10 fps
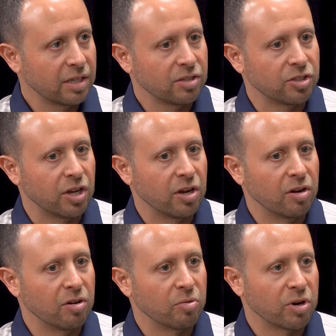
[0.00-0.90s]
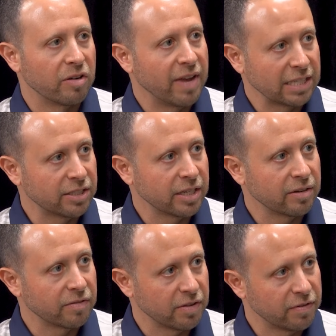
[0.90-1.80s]
So we're investing
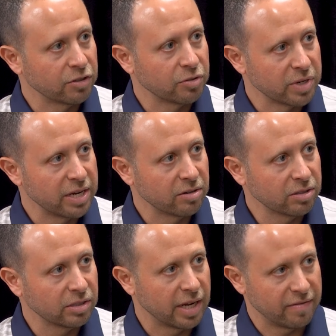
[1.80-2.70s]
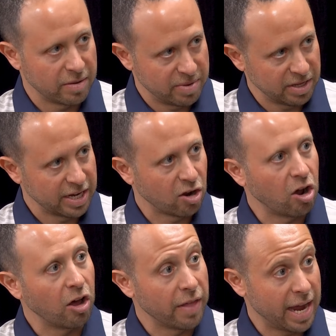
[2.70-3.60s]
for the first 3 years and have the ability to
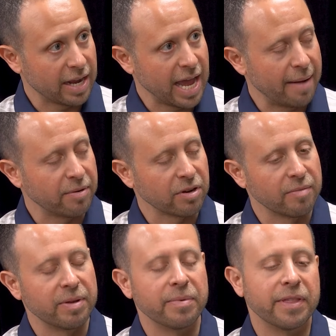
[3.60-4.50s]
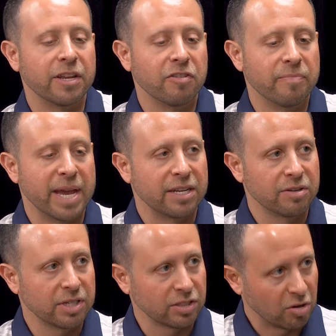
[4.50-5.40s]
call that capital commitment that you've made
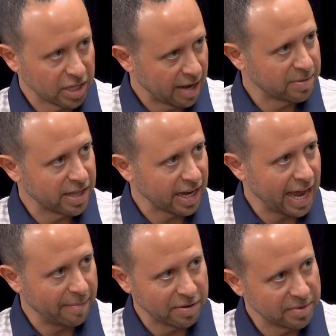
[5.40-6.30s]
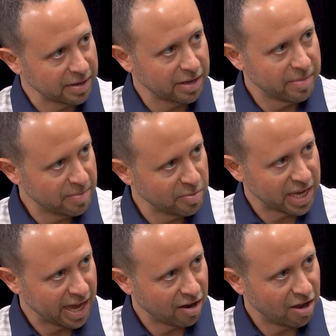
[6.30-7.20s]
to us. Only up to that capital commitment. We
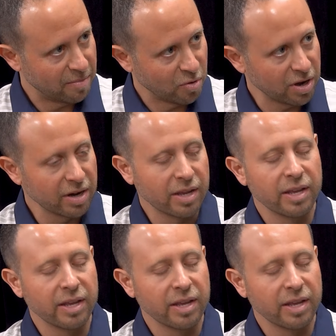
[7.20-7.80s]
can't call more.